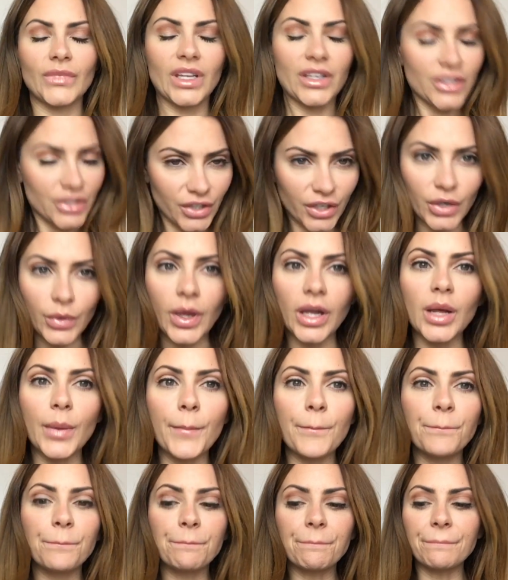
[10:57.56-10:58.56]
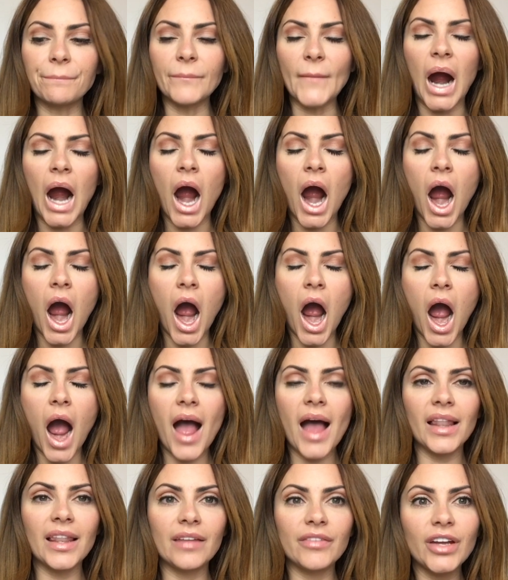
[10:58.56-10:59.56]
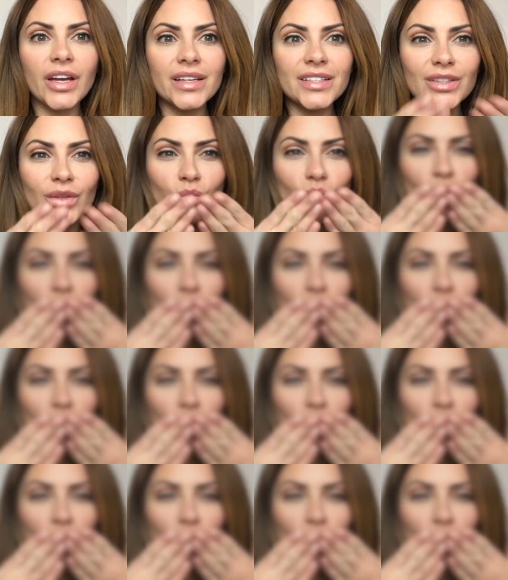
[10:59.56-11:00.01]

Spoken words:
So you're welcome. Love you guys.